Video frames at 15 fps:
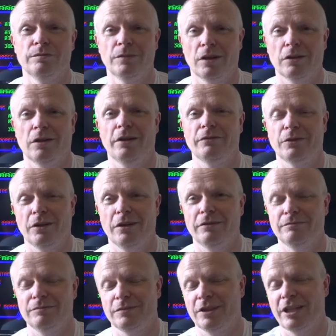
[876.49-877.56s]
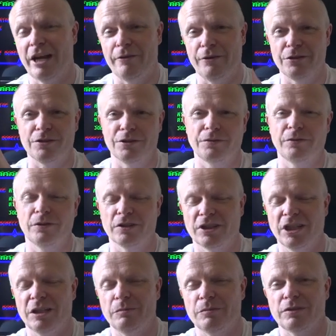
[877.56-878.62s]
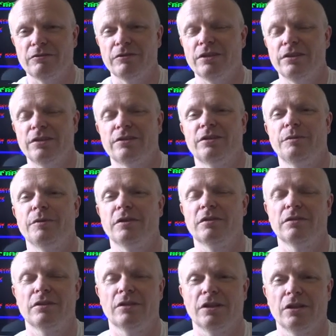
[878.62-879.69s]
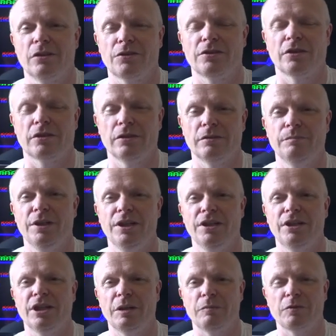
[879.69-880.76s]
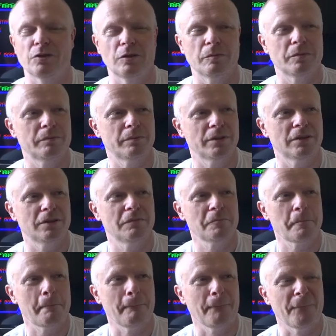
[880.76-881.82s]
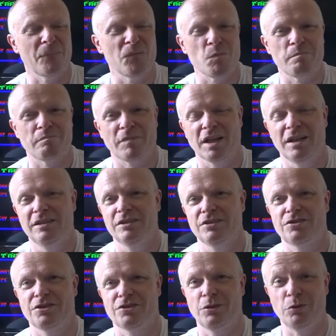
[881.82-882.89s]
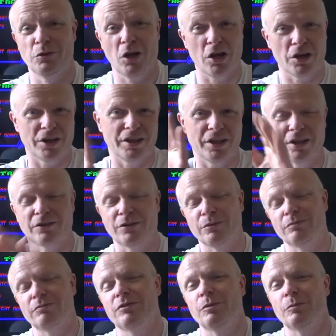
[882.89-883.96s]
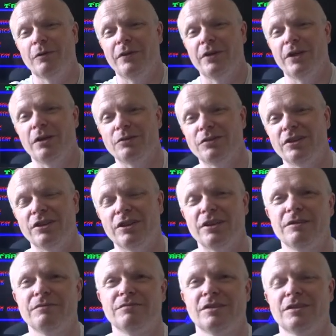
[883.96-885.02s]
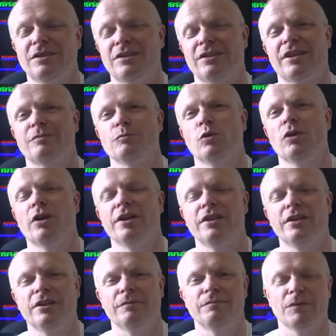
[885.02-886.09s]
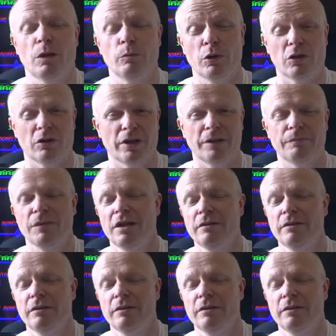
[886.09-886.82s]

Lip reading: The garage is full of games, it really is. I mean, it looks like a mini game shop, but it's just too dark in there to do my videos in there. I need to get more light in there. I'll work on that.